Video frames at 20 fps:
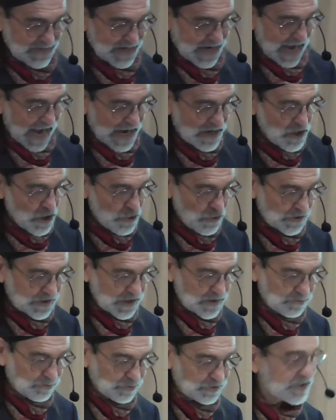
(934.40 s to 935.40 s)
And who
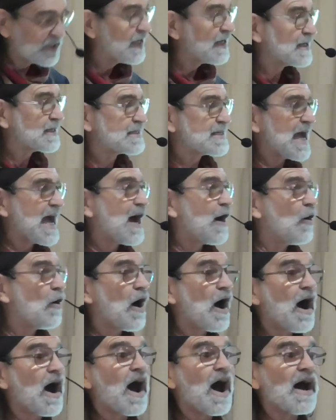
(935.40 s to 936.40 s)
can predict how
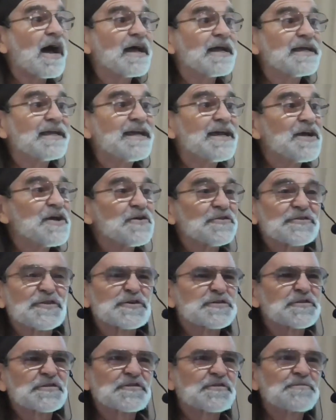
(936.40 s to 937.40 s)
high the
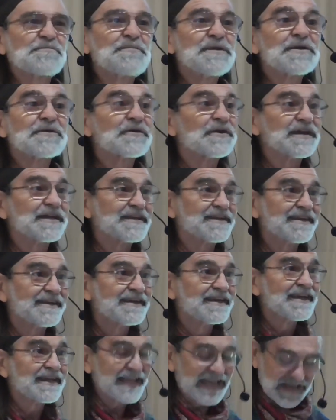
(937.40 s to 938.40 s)
spirit
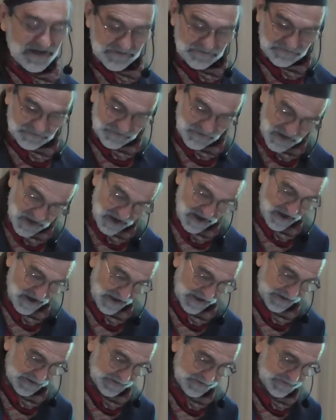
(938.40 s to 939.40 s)
can
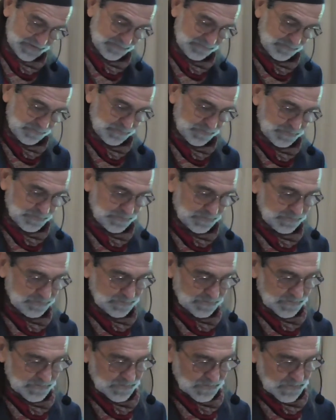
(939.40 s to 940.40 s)
fly?
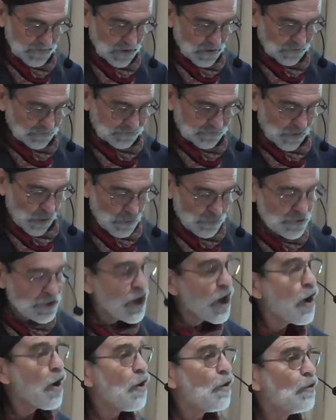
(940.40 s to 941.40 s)
So
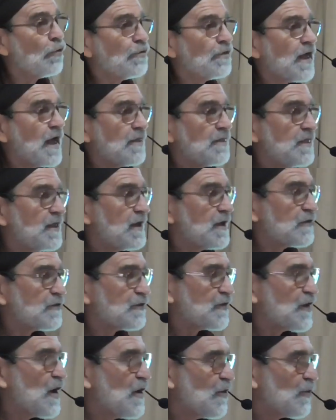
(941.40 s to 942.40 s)
know that
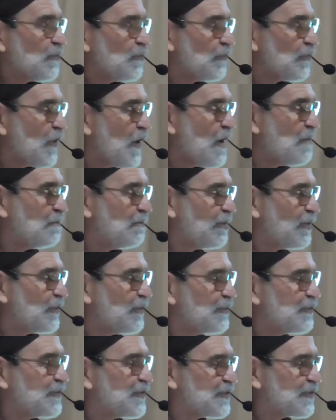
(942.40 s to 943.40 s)
this
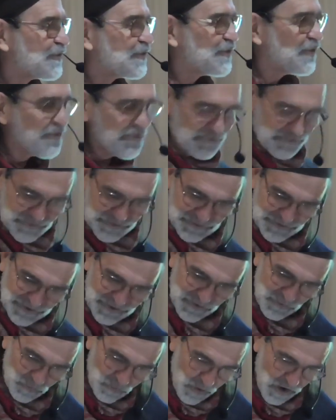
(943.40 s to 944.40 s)
rumpled suit
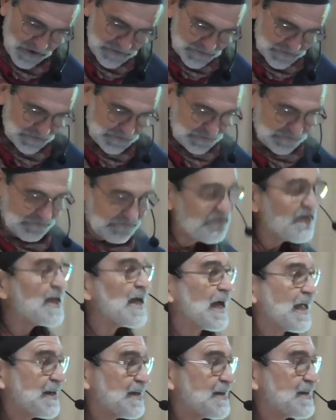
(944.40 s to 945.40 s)
once
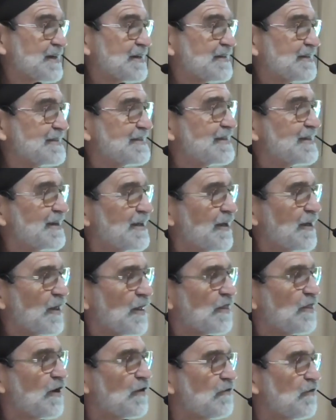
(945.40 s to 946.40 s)
fit,
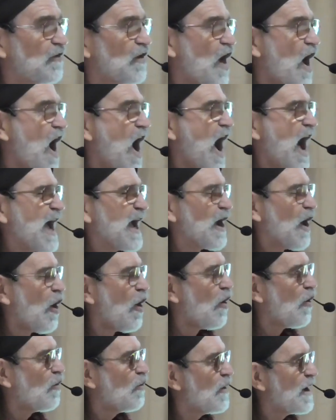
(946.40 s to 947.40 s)
the fly
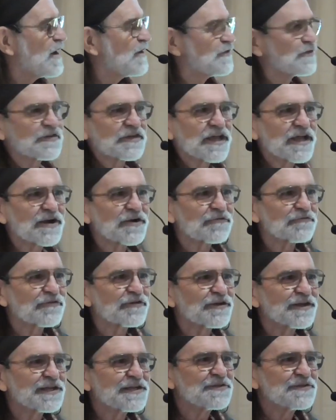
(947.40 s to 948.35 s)
always carefully